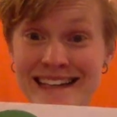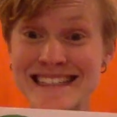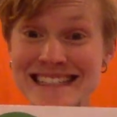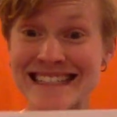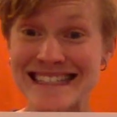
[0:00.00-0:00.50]

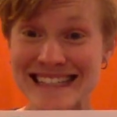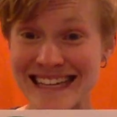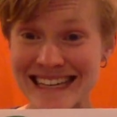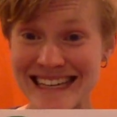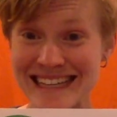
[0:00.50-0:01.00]

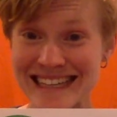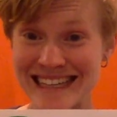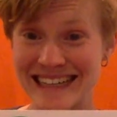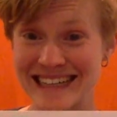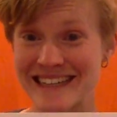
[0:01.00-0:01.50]

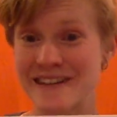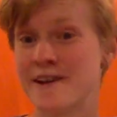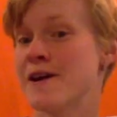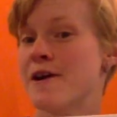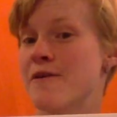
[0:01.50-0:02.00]
C.
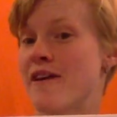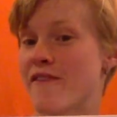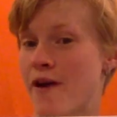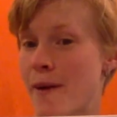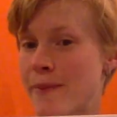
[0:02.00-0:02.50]
We have
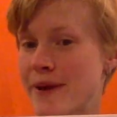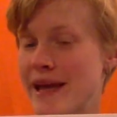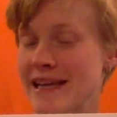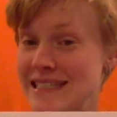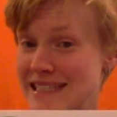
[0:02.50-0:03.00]
our
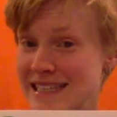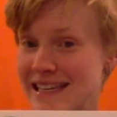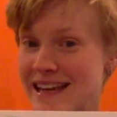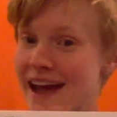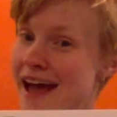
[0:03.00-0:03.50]
uppercase
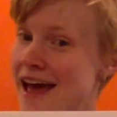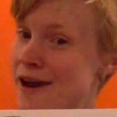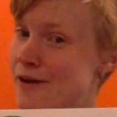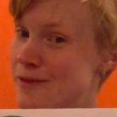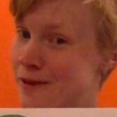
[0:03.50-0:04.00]
C and
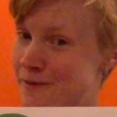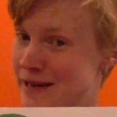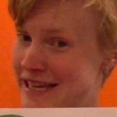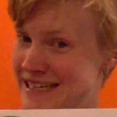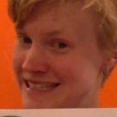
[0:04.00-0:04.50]
our
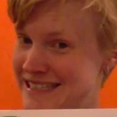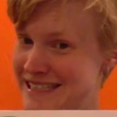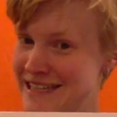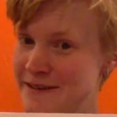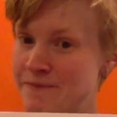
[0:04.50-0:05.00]
lowercase
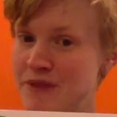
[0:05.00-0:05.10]
C.